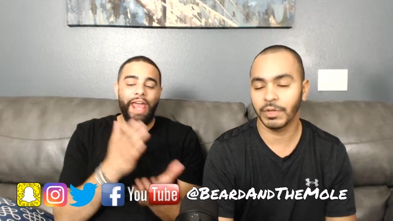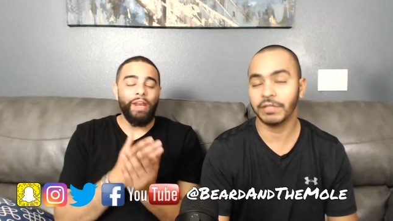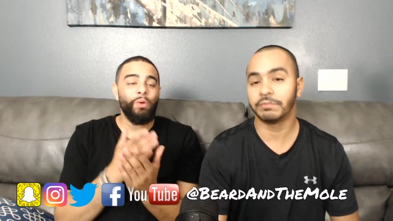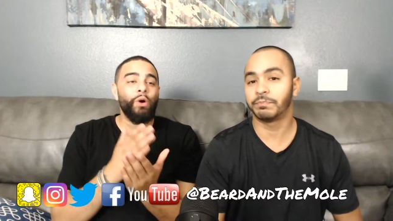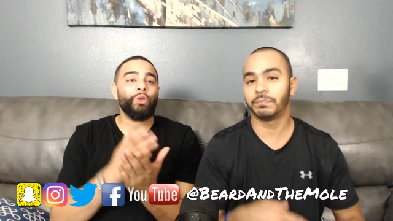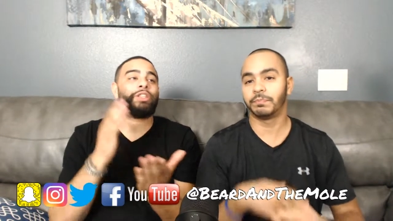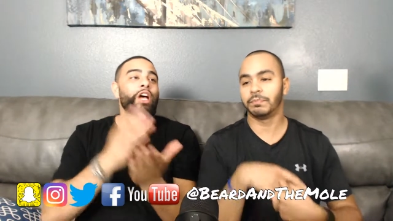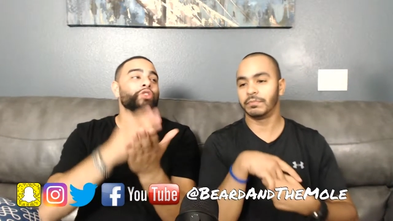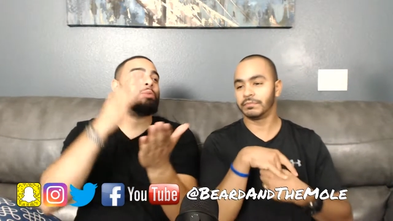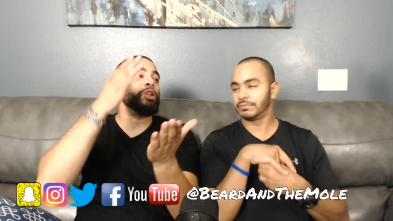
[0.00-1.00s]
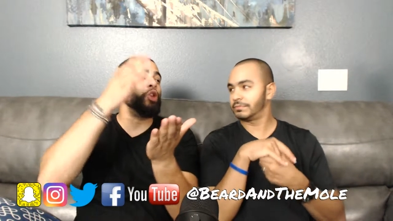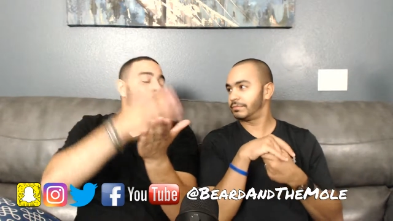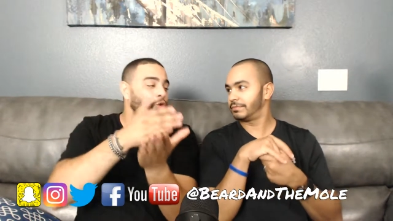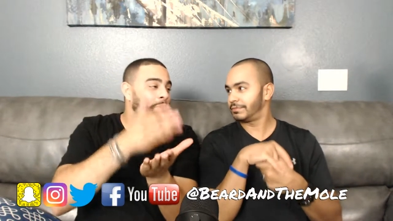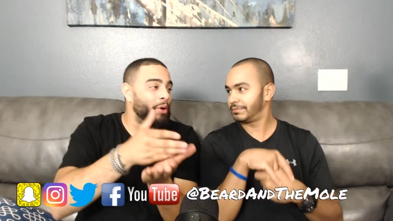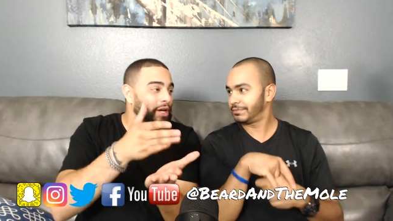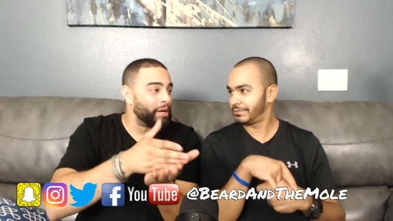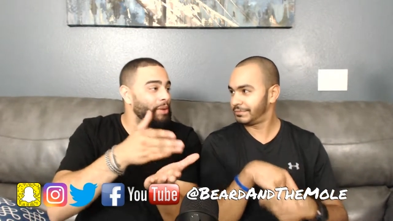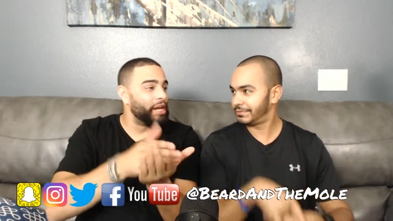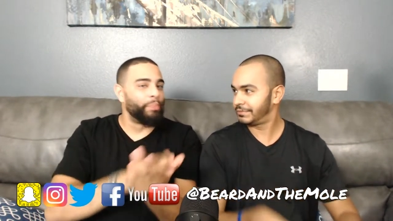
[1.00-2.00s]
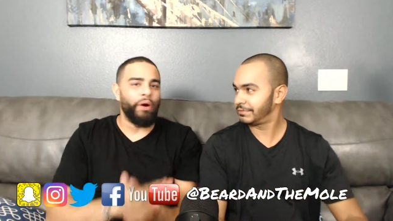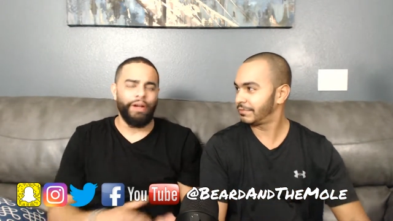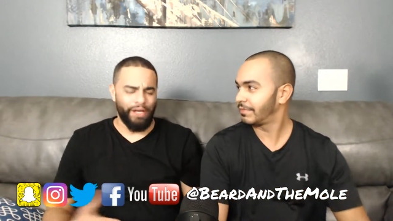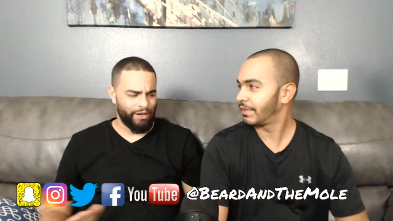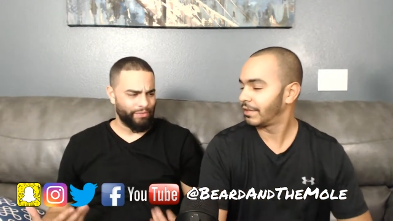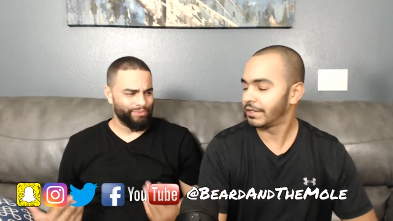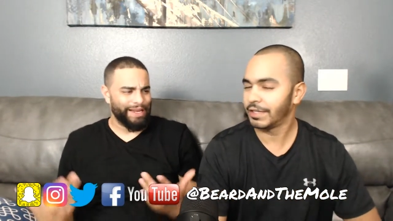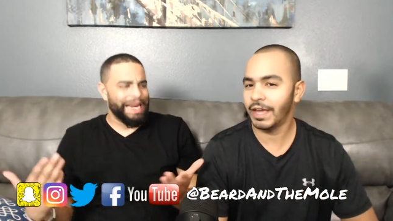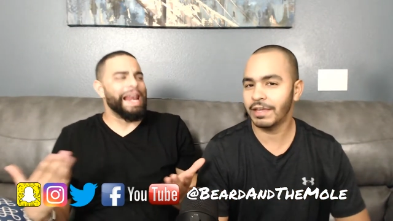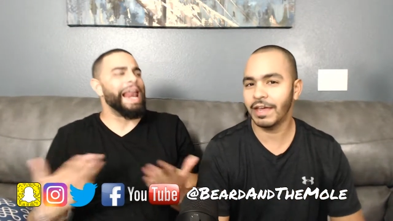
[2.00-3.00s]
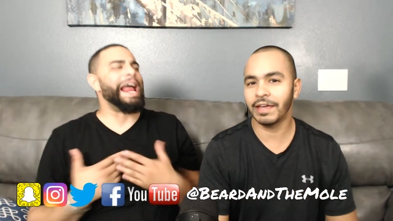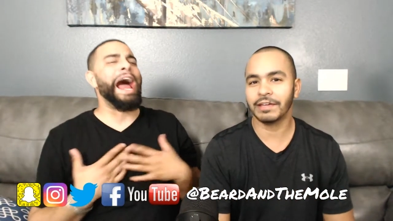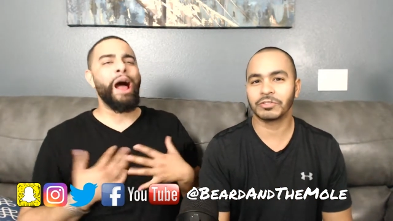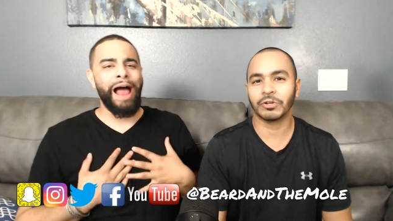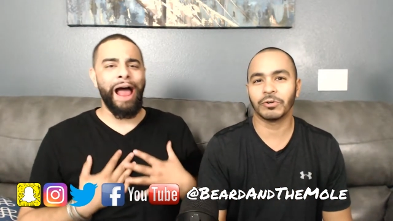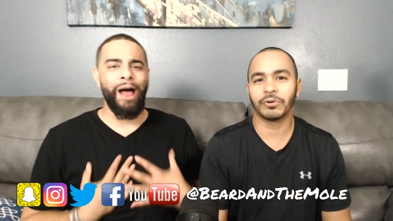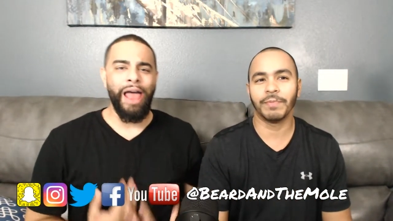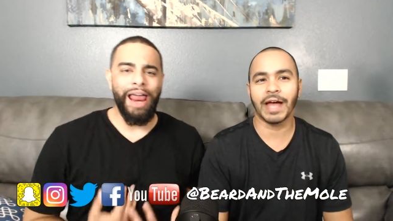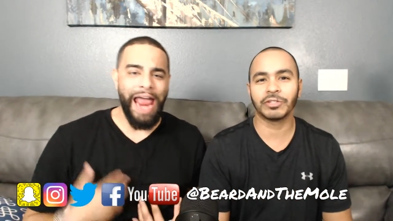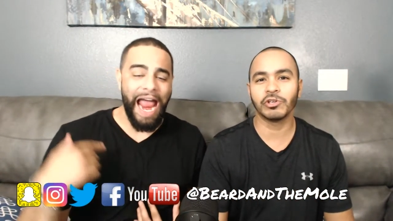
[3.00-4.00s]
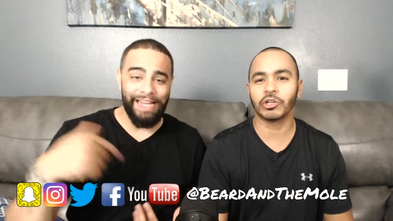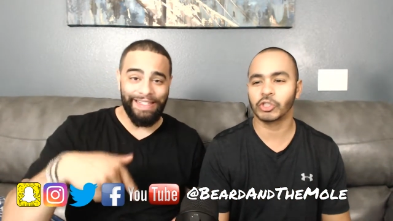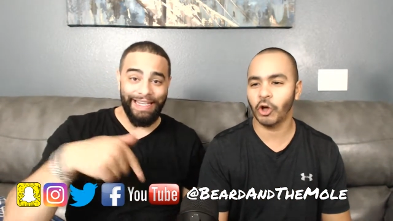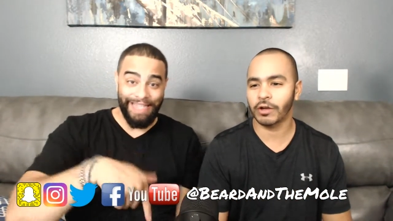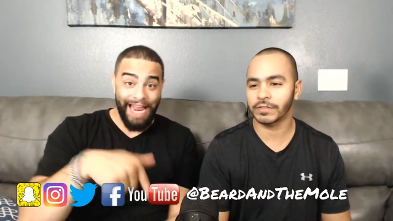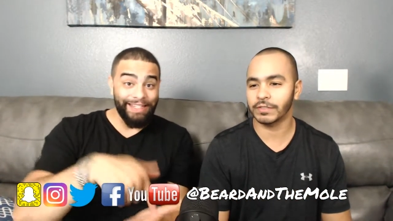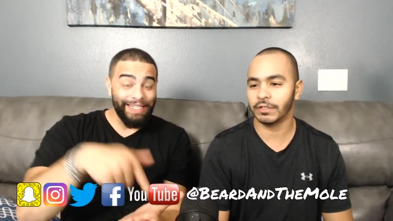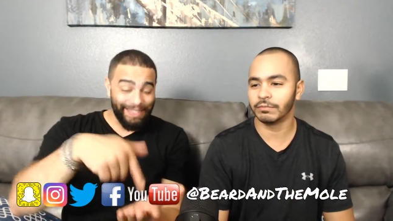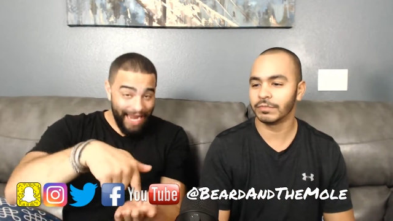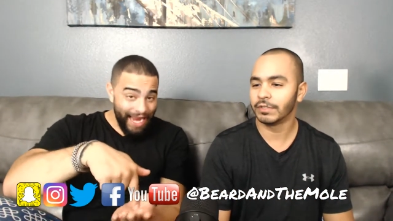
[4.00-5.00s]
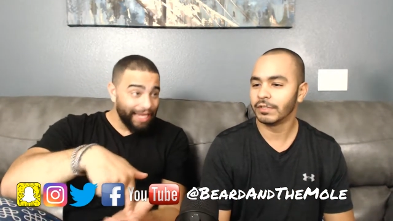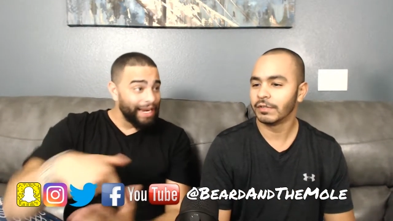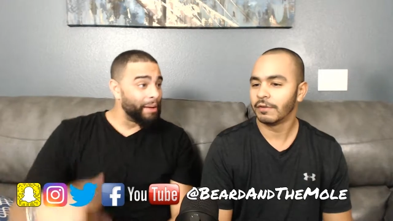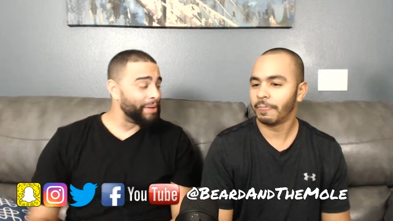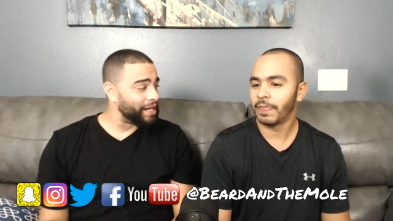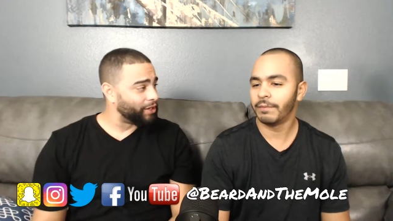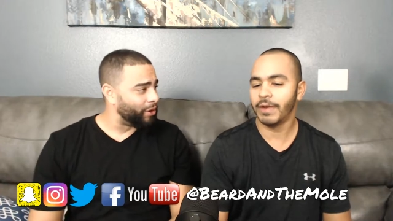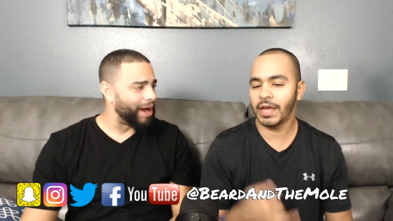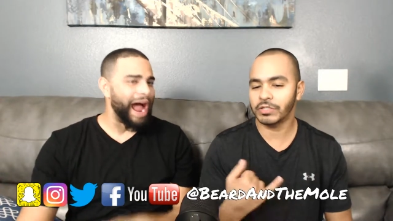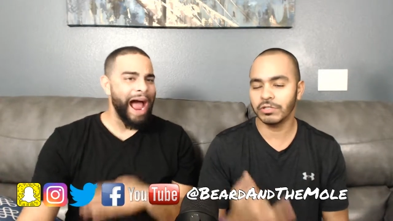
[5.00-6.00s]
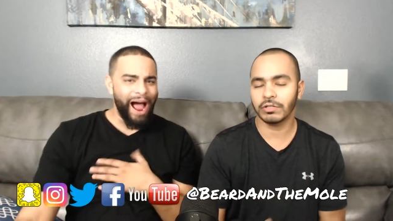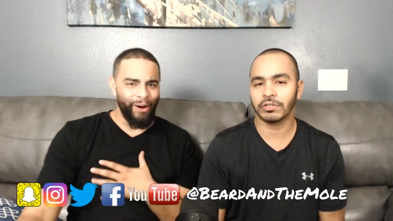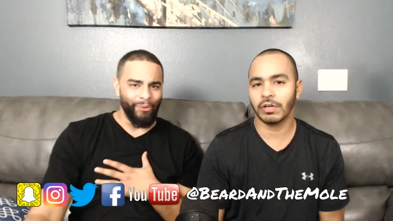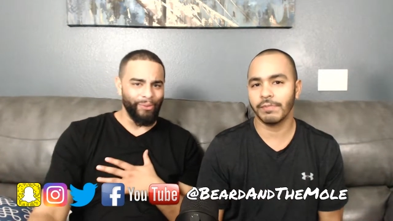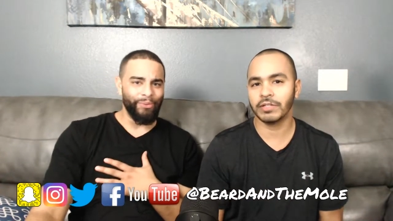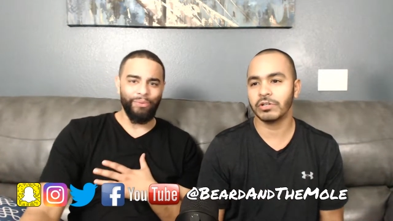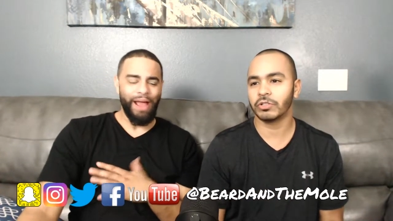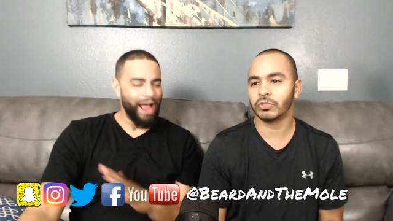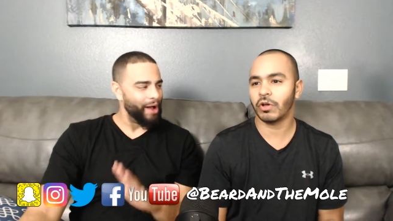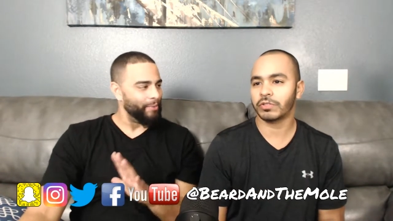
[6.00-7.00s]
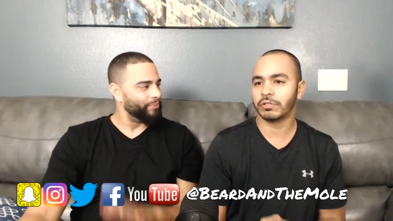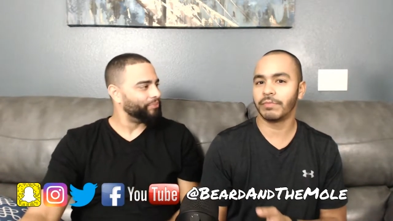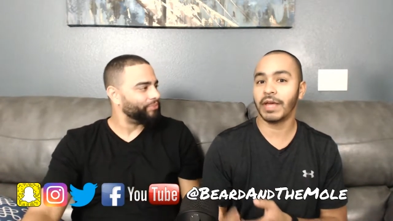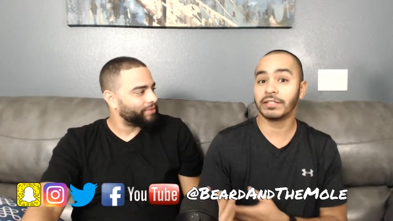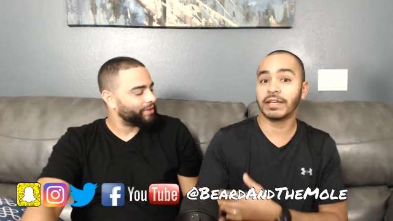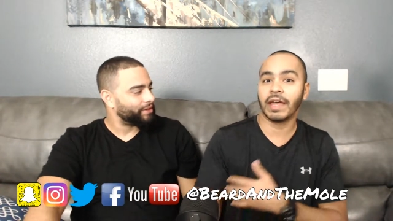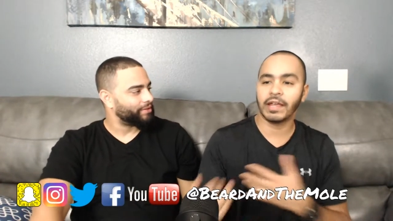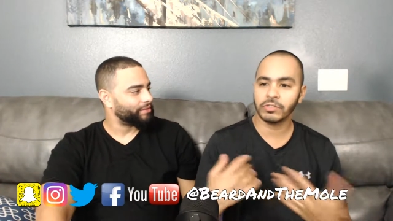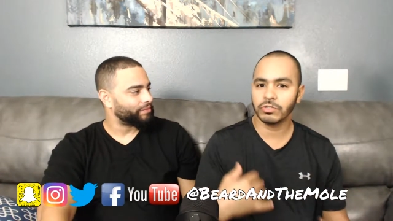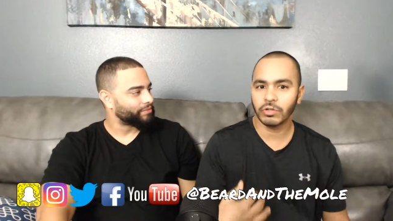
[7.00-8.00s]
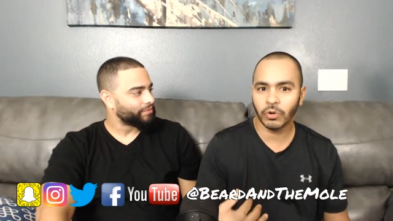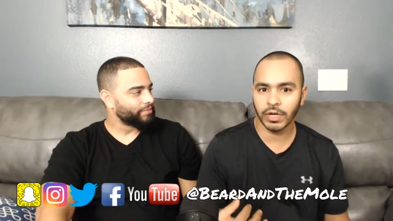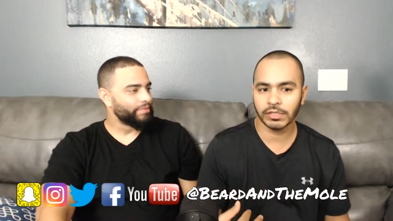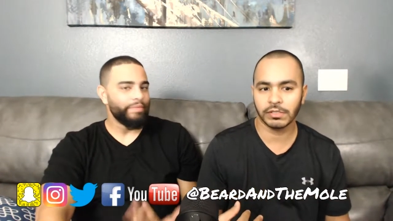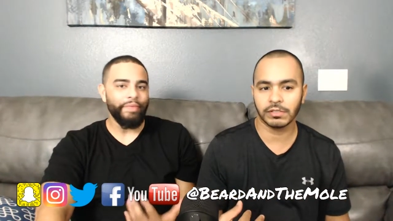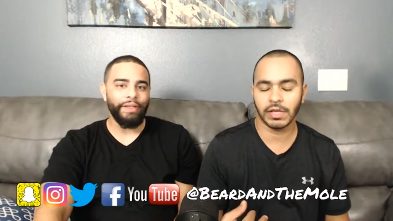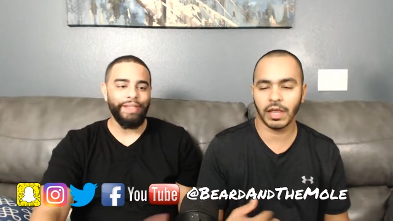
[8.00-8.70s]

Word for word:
Speaker 1: anyone who tells me those people are going to be at a party. Like,
Speaker 2: yeah, yeah. Like, how, so imagine you could talk to them. Today, I'll be like, yo, imagine, how? You could, imagine you could talk to them. Imagine they can answer your questions.